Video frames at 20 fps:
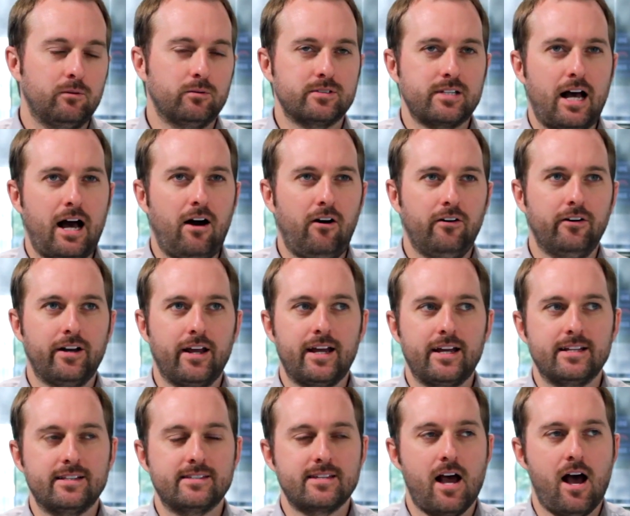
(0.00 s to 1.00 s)
was
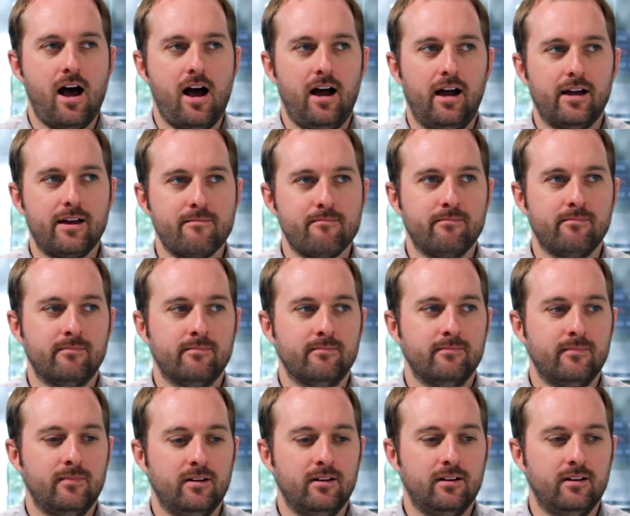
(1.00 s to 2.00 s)
holiday time
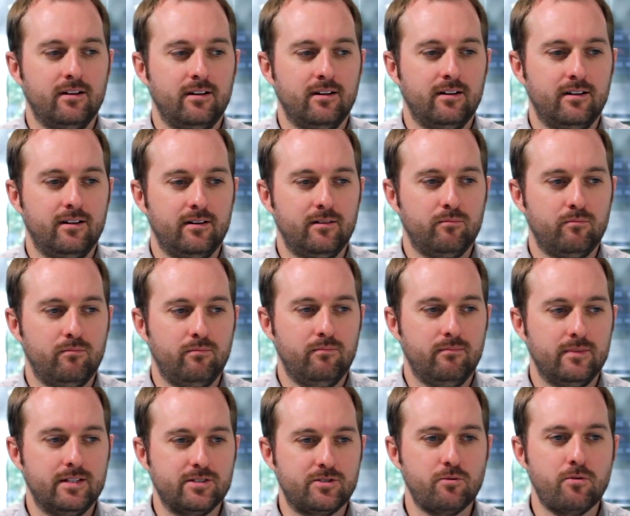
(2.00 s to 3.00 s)

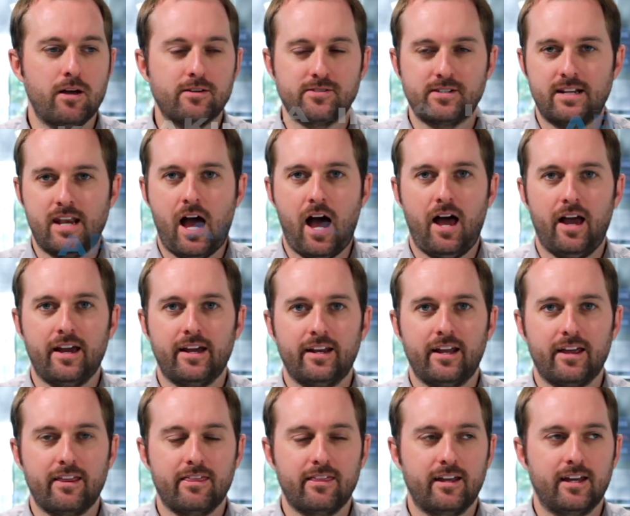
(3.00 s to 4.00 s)
in 2009,
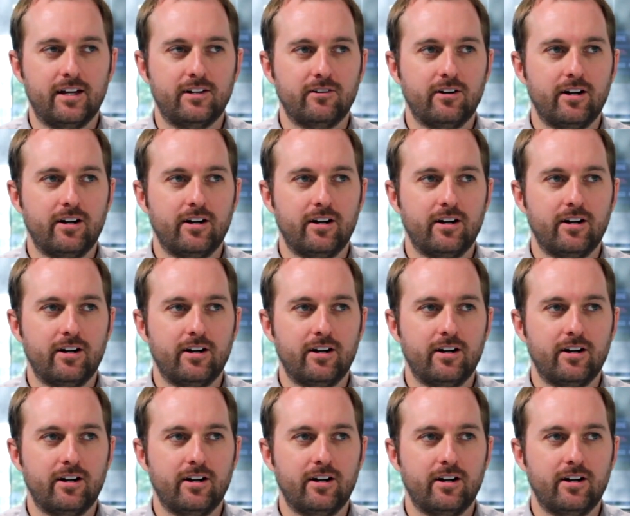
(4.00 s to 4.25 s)
I think,